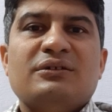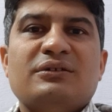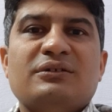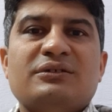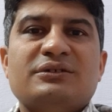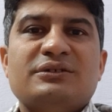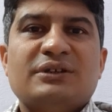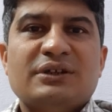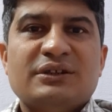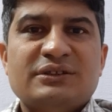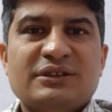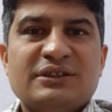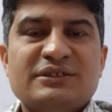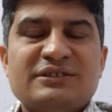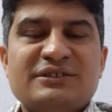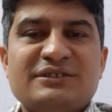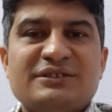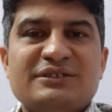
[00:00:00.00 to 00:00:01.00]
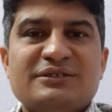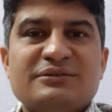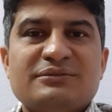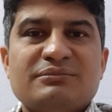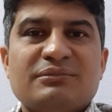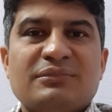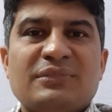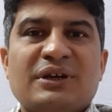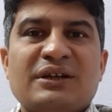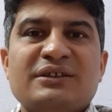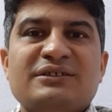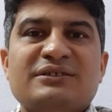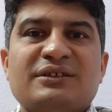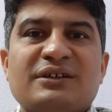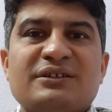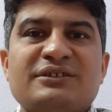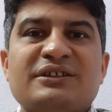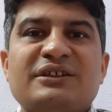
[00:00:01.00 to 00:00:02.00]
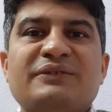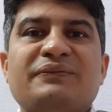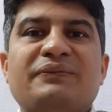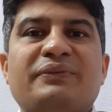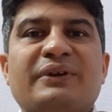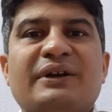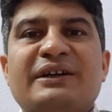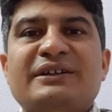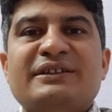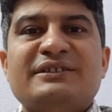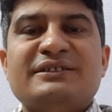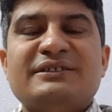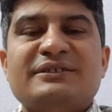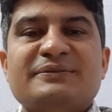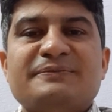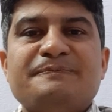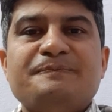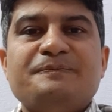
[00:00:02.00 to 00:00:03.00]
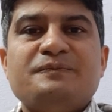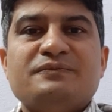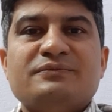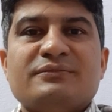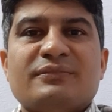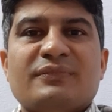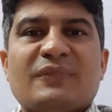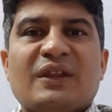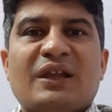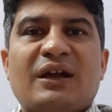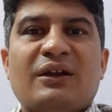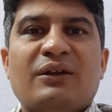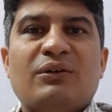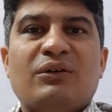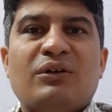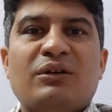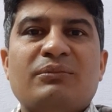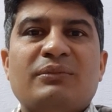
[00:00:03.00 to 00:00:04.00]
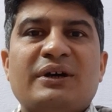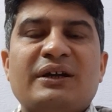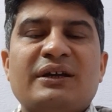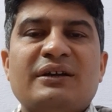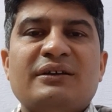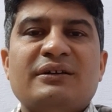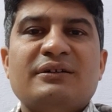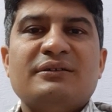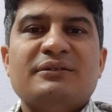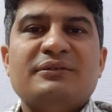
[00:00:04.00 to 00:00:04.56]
surgeons, my surgery friends, and all my